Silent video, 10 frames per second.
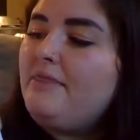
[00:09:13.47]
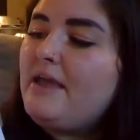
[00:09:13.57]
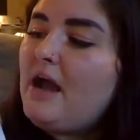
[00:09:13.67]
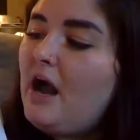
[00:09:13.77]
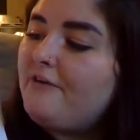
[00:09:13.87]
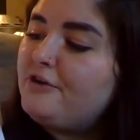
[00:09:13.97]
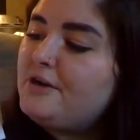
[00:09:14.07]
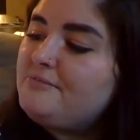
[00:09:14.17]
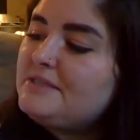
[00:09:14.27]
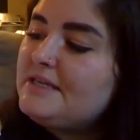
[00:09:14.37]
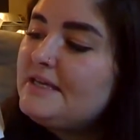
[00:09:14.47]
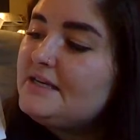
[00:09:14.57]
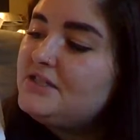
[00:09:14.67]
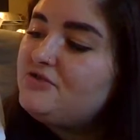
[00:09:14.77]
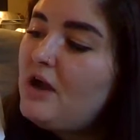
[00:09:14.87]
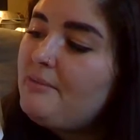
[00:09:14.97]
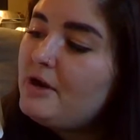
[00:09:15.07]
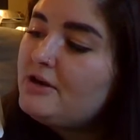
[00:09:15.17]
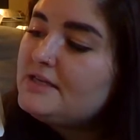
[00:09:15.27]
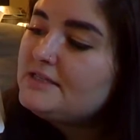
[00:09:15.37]
They offered him tea and
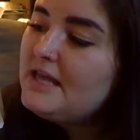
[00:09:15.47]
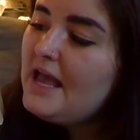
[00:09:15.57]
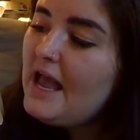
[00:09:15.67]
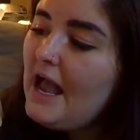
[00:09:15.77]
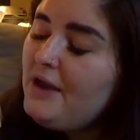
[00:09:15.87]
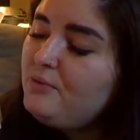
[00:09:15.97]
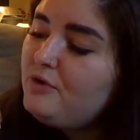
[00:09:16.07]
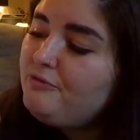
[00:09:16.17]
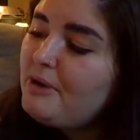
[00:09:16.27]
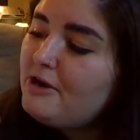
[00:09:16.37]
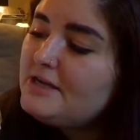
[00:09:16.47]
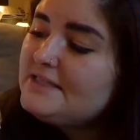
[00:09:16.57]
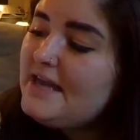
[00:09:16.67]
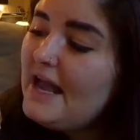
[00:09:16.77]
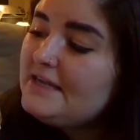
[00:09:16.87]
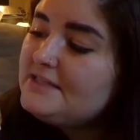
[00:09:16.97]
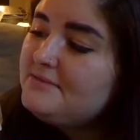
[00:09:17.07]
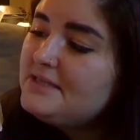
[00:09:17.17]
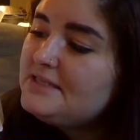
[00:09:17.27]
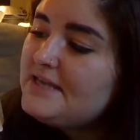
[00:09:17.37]
strawberries and wolfberries and asked
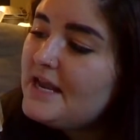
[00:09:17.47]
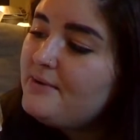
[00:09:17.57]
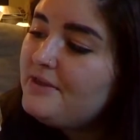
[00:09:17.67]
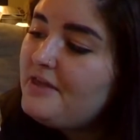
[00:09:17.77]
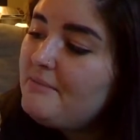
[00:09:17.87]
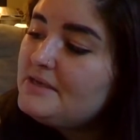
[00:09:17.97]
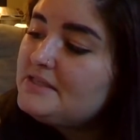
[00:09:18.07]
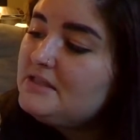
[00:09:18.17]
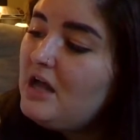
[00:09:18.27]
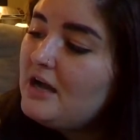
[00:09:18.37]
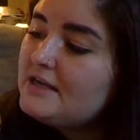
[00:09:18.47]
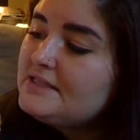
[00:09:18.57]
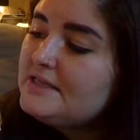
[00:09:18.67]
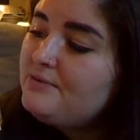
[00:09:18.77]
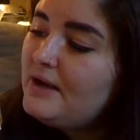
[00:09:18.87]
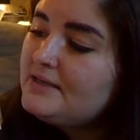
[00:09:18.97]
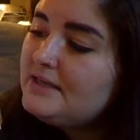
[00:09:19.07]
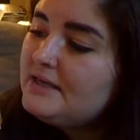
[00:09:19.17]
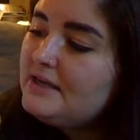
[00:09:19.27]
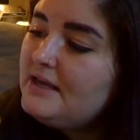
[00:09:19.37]
him to stay with them as long as he
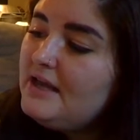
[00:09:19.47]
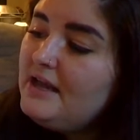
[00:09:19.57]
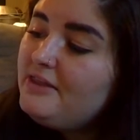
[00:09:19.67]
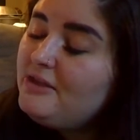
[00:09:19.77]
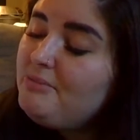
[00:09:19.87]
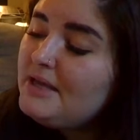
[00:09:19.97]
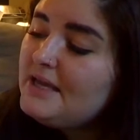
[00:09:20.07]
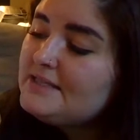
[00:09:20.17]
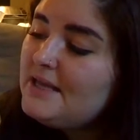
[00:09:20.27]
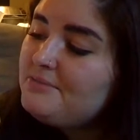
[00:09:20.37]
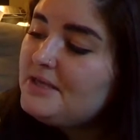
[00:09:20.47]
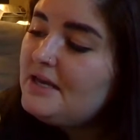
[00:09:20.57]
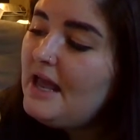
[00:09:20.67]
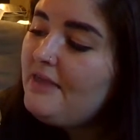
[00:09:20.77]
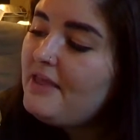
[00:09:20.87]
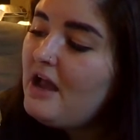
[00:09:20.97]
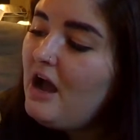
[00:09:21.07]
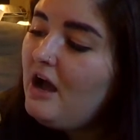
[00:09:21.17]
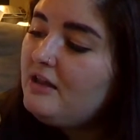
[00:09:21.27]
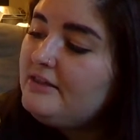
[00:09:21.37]
wanted. The pig accepted, and they
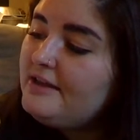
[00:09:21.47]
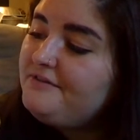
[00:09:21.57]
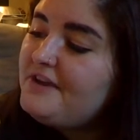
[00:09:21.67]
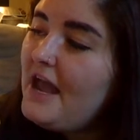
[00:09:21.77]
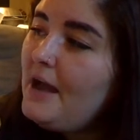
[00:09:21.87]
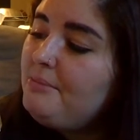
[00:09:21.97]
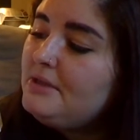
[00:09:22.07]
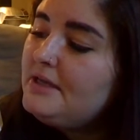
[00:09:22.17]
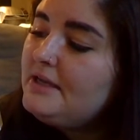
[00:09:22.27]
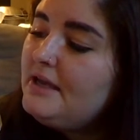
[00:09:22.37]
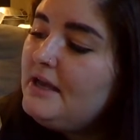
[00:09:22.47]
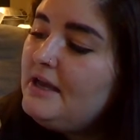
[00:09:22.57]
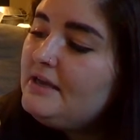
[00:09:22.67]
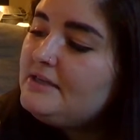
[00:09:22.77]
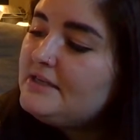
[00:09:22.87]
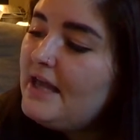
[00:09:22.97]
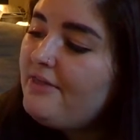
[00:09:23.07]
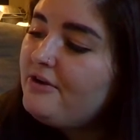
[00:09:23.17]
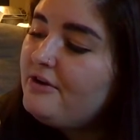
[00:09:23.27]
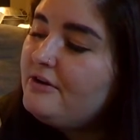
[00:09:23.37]
all lived happily
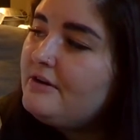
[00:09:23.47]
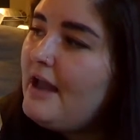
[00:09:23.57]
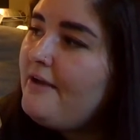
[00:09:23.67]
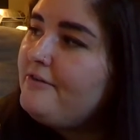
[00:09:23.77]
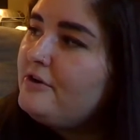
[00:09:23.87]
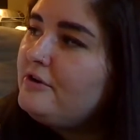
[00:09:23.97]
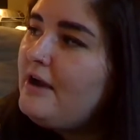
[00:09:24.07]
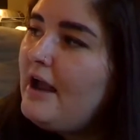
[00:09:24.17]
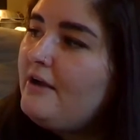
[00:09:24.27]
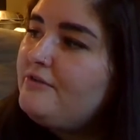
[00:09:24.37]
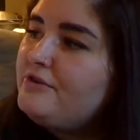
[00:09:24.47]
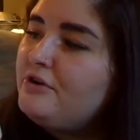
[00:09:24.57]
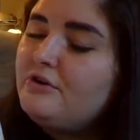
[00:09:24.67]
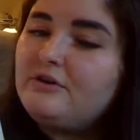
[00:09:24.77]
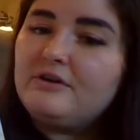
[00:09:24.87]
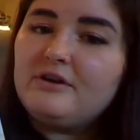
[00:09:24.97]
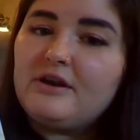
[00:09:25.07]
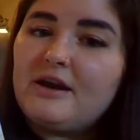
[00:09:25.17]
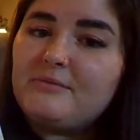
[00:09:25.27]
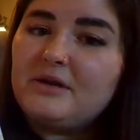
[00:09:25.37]
together ever after.
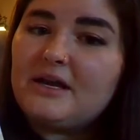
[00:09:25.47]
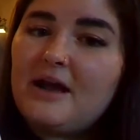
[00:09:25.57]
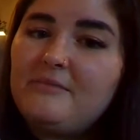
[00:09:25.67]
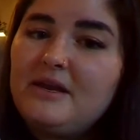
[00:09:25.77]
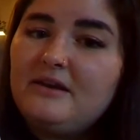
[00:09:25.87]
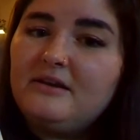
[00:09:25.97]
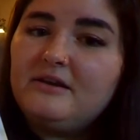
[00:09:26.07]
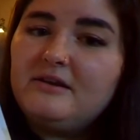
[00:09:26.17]
And I'm going to come in